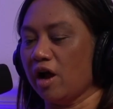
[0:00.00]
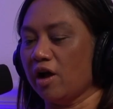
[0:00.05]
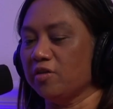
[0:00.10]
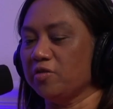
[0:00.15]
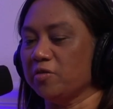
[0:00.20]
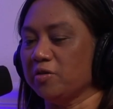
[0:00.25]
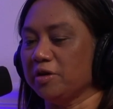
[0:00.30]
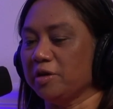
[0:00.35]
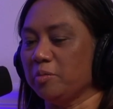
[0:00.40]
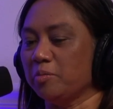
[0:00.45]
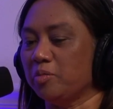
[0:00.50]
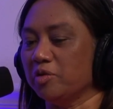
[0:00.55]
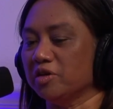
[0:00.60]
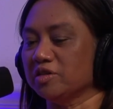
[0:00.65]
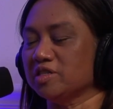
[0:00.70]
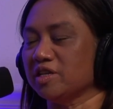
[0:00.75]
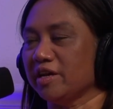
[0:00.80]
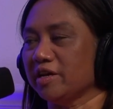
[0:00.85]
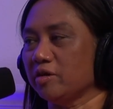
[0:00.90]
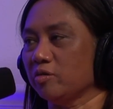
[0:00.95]
Are there any
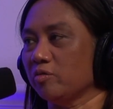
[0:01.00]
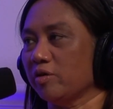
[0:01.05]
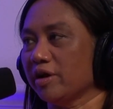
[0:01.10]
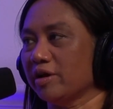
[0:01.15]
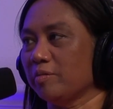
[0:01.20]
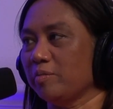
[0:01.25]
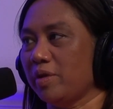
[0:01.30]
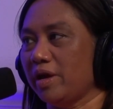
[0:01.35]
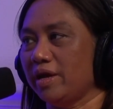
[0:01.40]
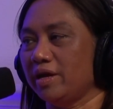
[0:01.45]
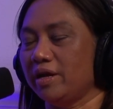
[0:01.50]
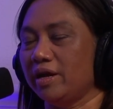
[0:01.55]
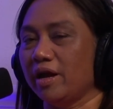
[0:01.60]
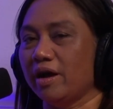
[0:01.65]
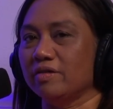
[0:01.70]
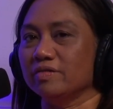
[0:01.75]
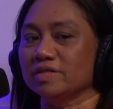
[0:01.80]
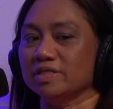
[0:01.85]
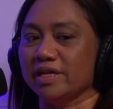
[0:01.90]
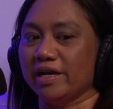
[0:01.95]
books I can recommend? And
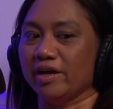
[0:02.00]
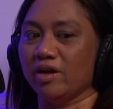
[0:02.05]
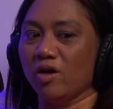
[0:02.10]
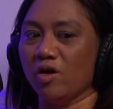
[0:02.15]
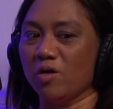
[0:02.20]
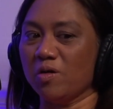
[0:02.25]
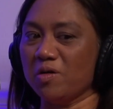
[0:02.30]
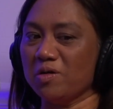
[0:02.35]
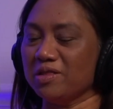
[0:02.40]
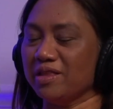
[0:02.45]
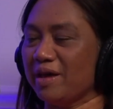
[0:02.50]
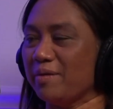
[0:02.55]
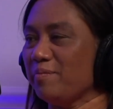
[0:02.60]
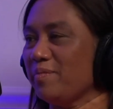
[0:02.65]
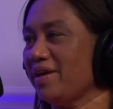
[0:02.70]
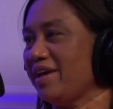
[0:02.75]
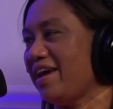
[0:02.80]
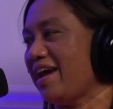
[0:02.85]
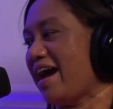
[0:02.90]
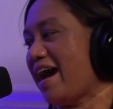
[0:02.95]
I was like, oh, let
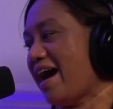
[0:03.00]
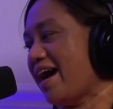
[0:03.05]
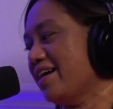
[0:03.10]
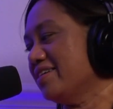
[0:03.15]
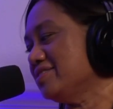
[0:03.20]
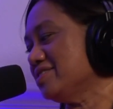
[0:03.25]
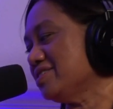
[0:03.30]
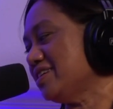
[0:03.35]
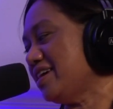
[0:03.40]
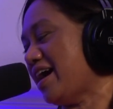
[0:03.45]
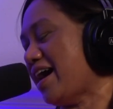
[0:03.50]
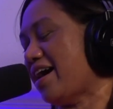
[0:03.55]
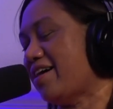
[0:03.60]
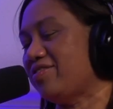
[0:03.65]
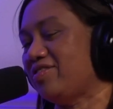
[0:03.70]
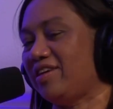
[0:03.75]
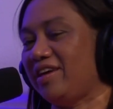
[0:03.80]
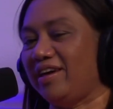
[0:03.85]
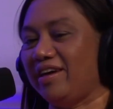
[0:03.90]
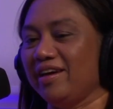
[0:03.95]
me ask
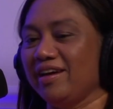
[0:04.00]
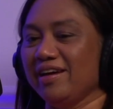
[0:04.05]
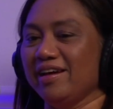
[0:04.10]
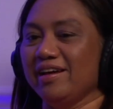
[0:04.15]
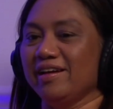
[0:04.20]
Kathy.